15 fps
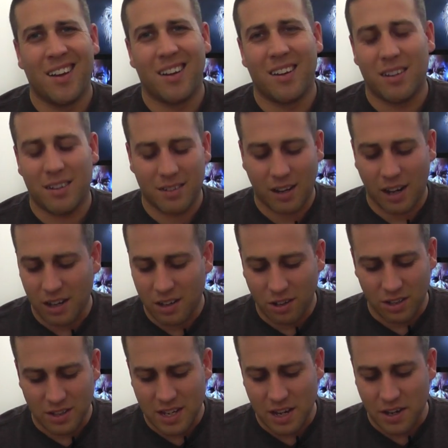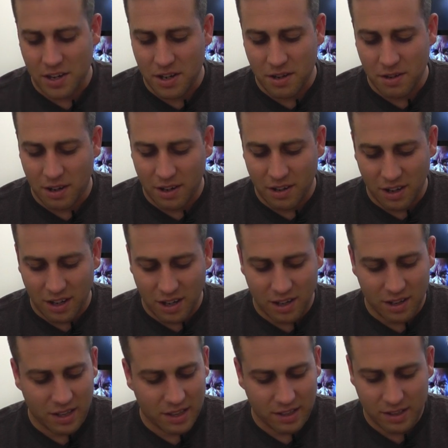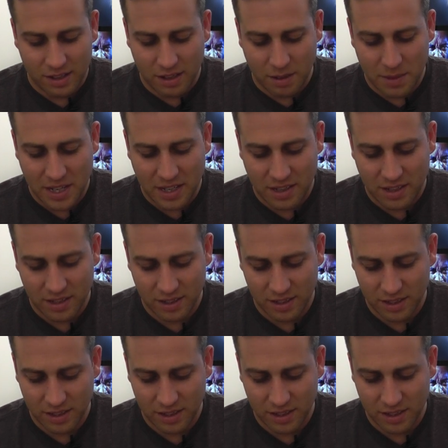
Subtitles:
I've got to tell you, I mean,